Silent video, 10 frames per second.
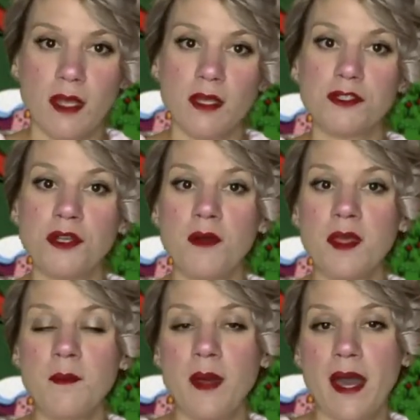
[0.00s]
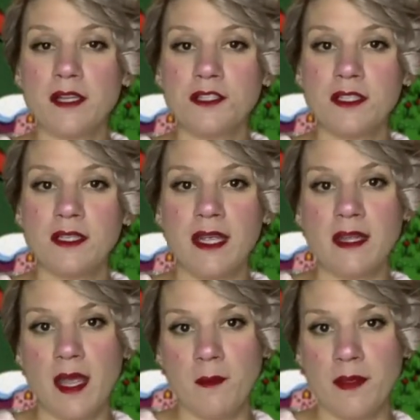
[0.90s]
Show compassion and
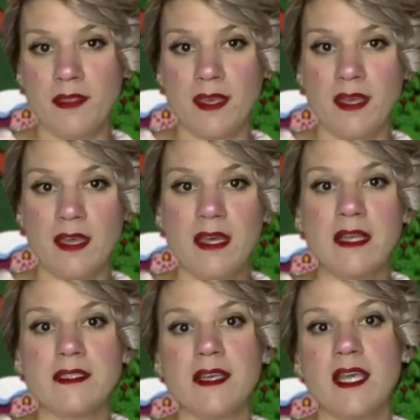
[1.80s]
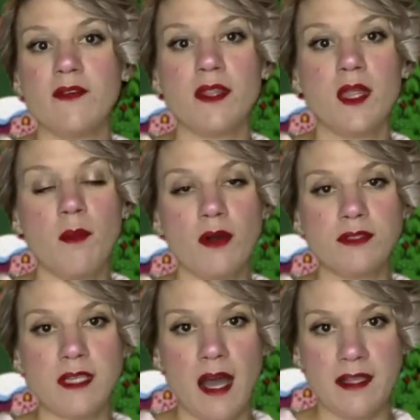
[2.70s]
empathy to even the
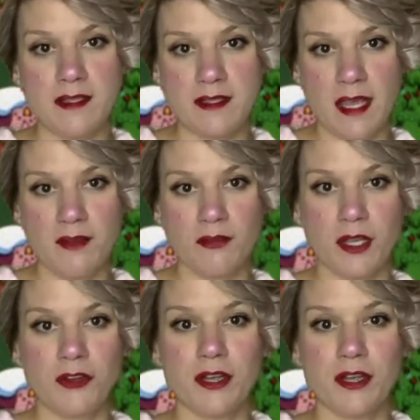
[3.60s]
most unsavory